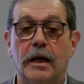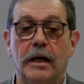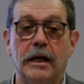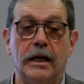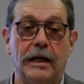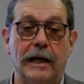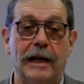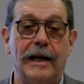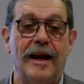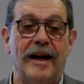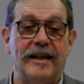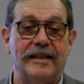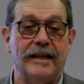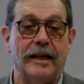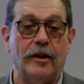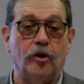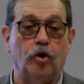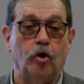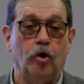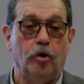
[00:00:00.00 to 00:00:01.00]
In less
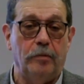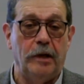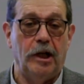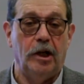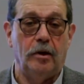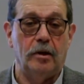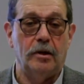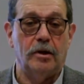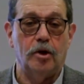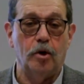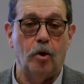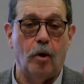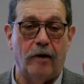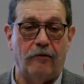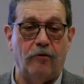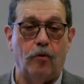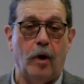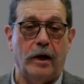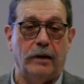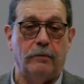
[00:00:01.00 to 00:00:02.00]
than 2 minutes, you
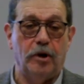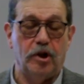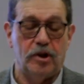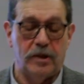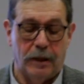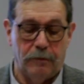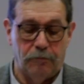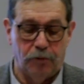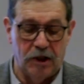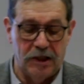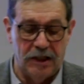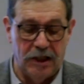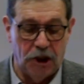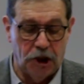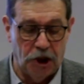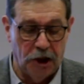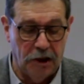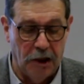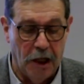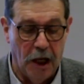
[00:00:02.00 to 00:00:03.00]
have 1%
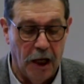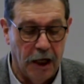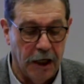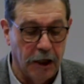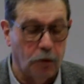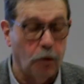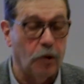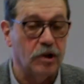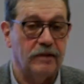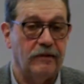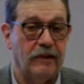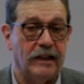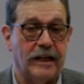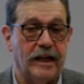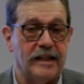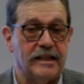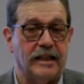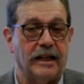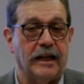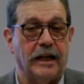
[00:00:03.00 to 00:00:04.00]
precision. It was
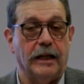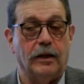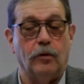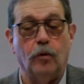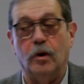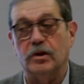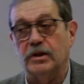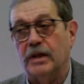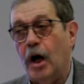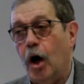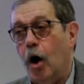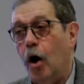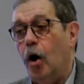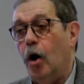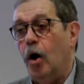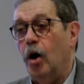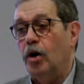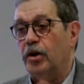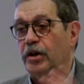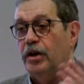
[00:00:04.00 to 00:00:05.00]
fantastic. It was
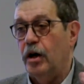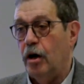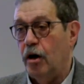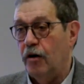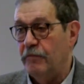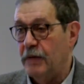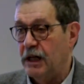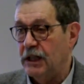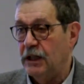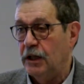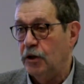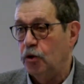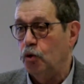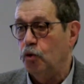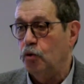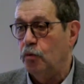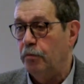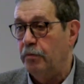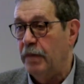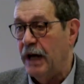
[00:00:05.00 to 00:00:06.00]
order of
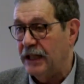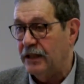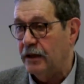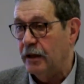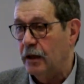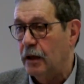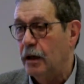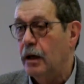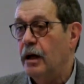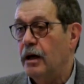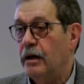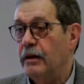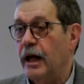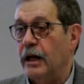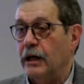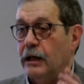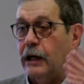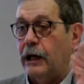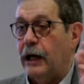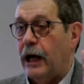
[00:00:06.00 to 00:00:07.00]
magnitude better
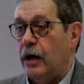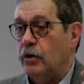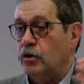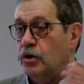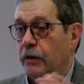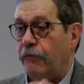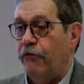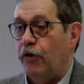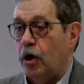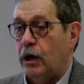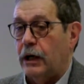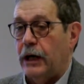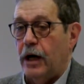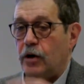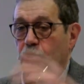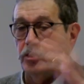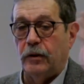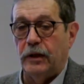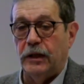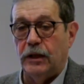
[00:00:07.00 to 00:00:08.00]
than Clauser. For
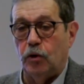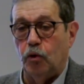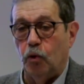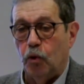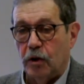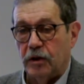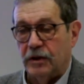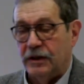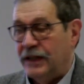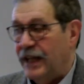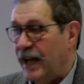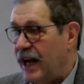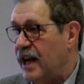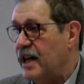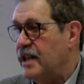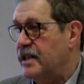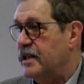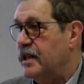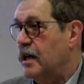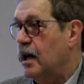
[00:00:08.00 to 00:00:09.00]
Clauser, it took
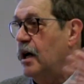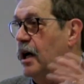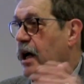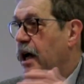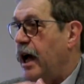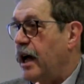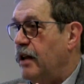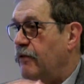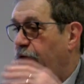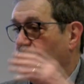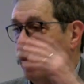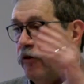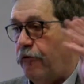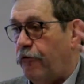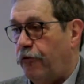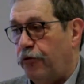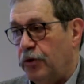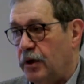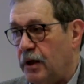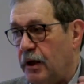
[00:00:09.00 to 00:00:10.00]
days. And for
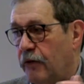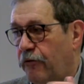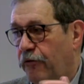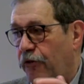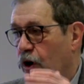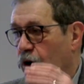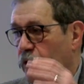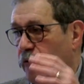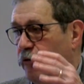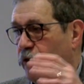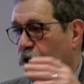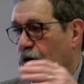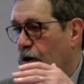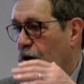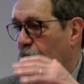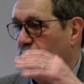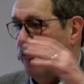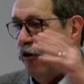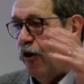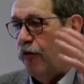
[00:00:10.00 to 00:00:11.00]

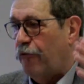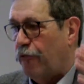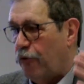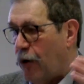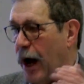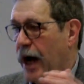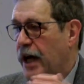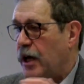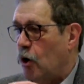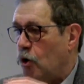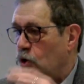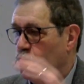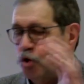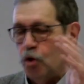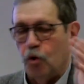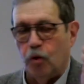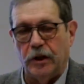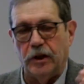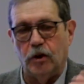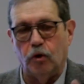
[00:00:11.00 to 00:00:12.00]
Frey
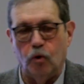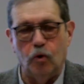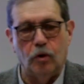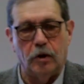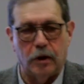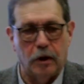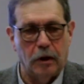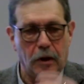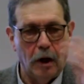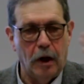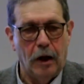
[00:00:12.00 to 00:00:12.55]
also, it took